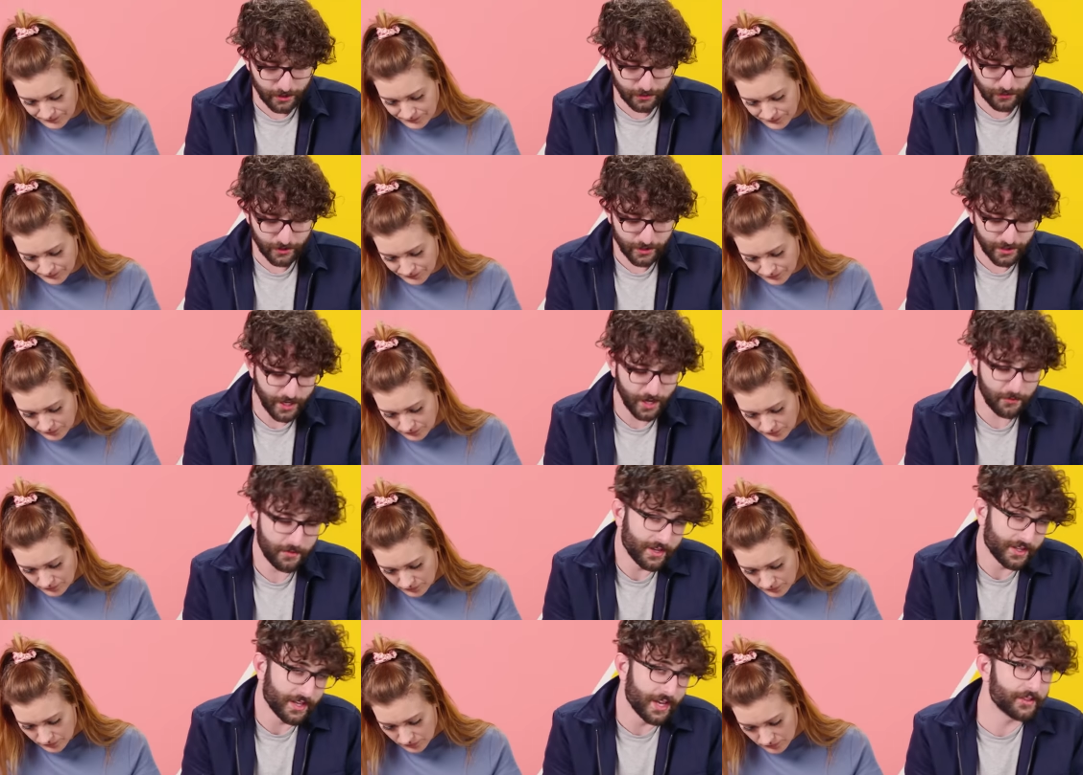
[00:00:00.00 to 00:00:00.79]
Speaker 1: it's pretty. I
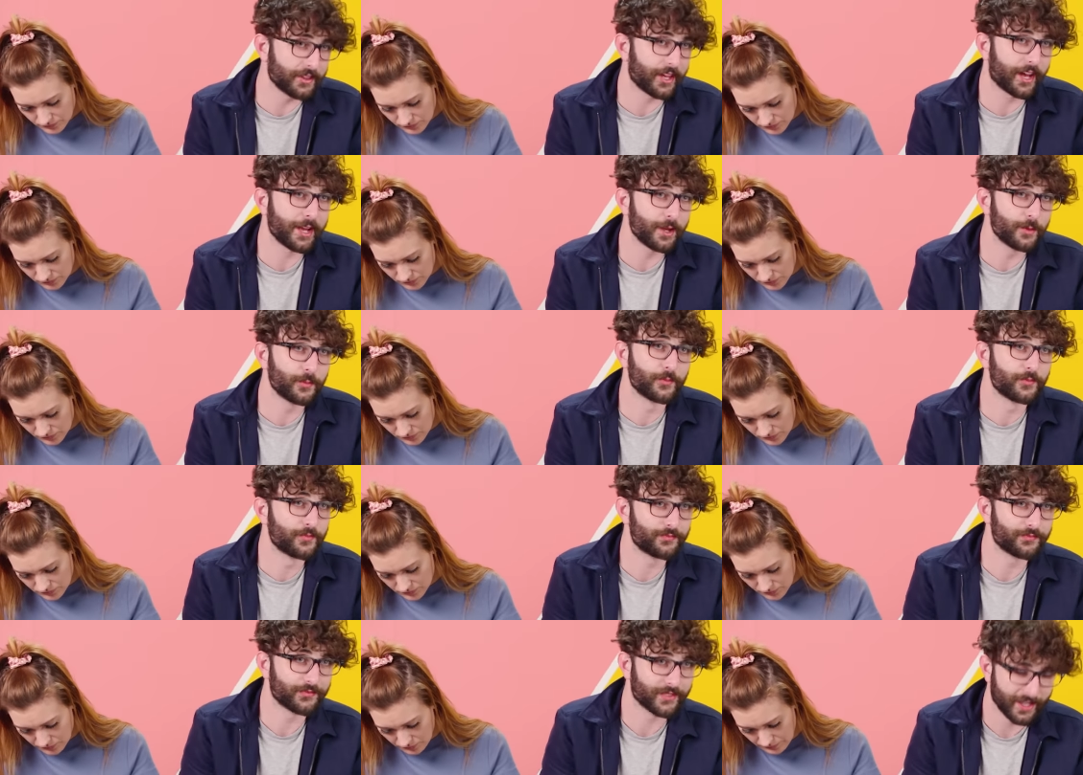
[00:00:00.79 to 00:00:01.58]
mean, I get the hype.
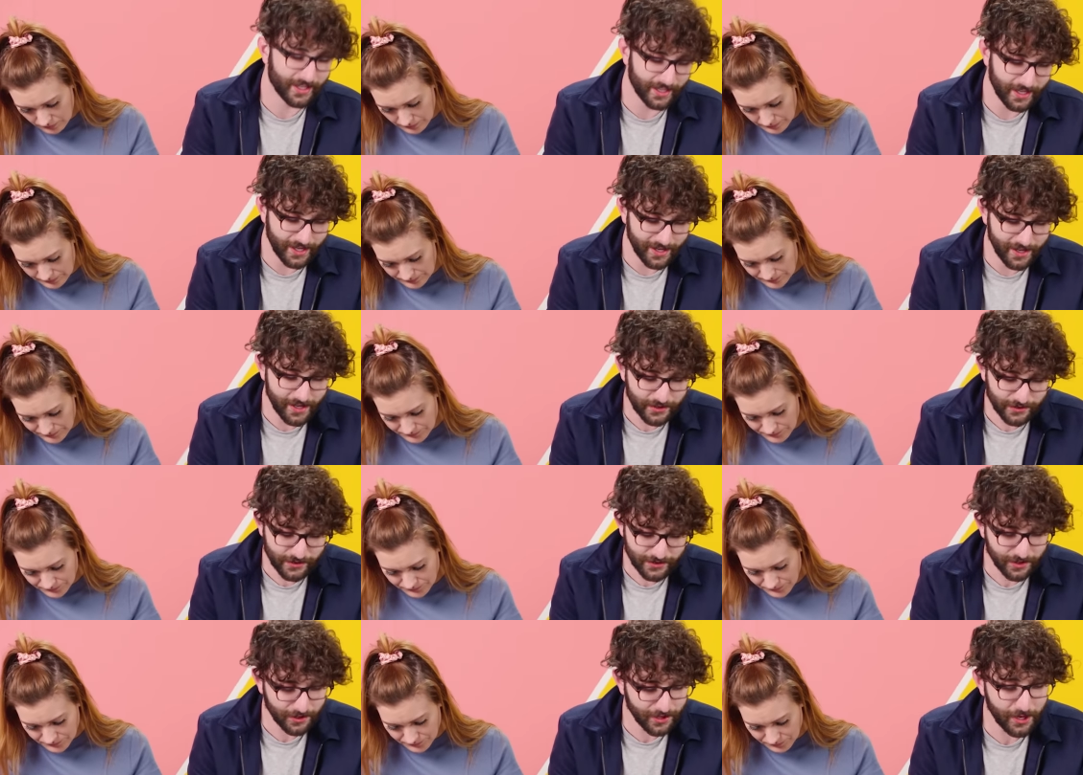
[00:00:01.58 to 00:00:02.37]
I get it. It's
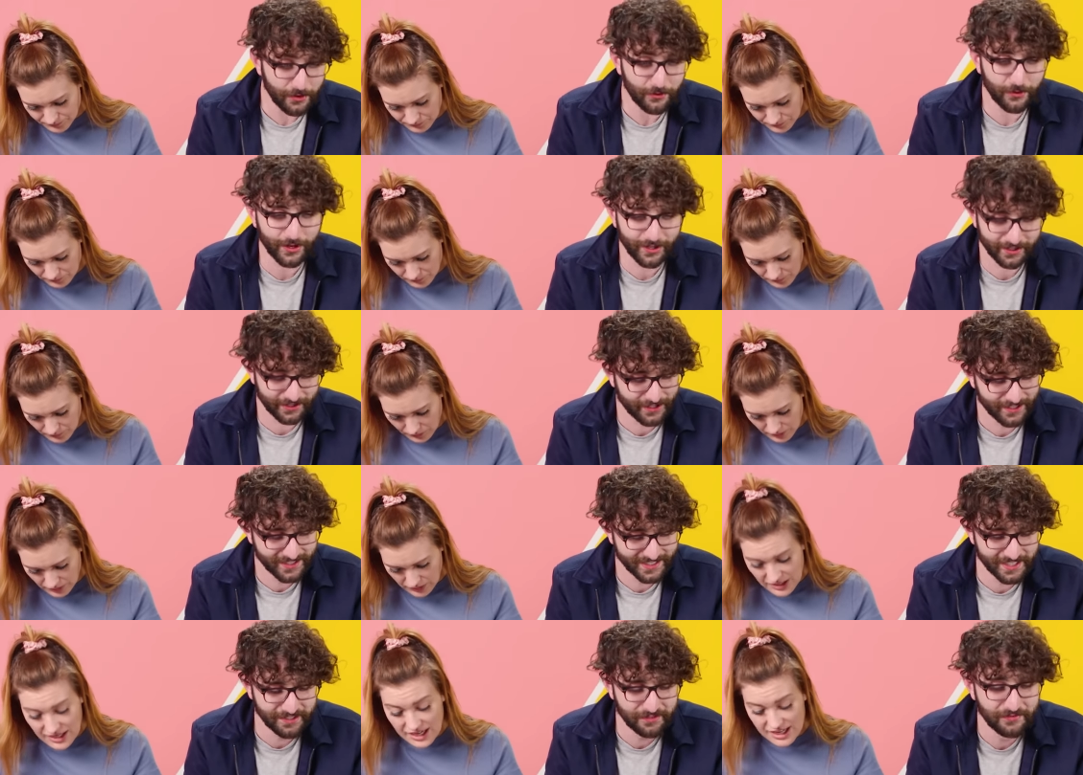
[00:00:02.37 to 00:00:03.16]
just a lot of work.
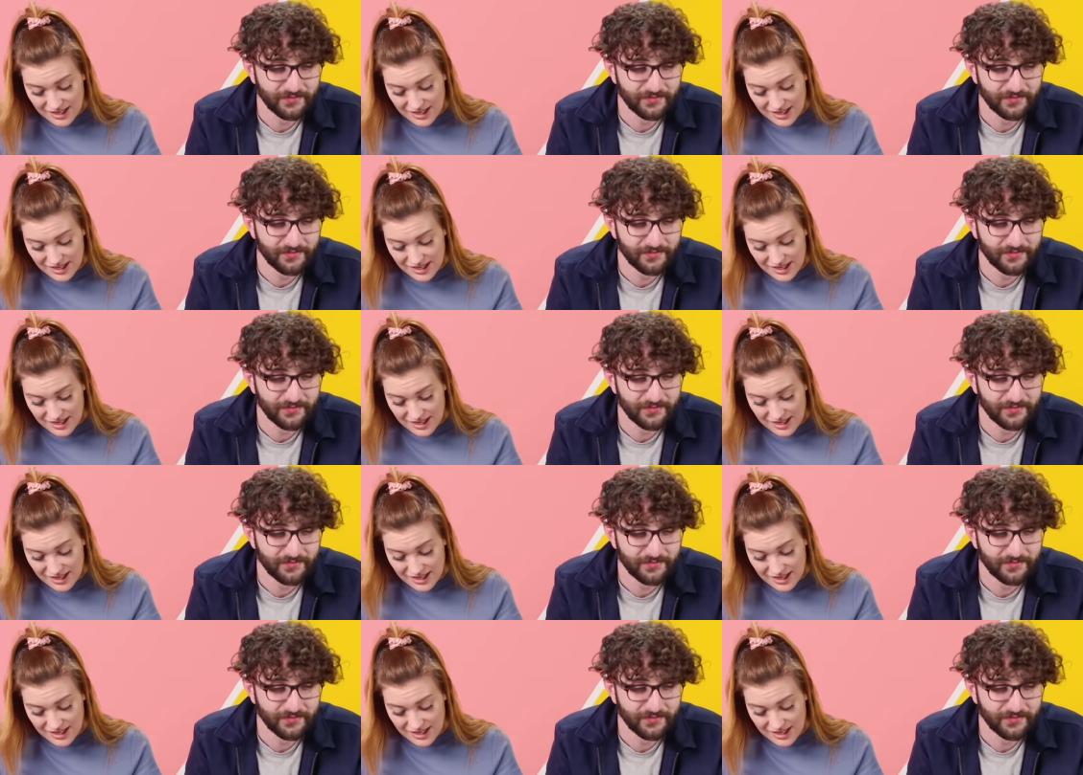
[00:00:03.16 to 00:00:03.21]
it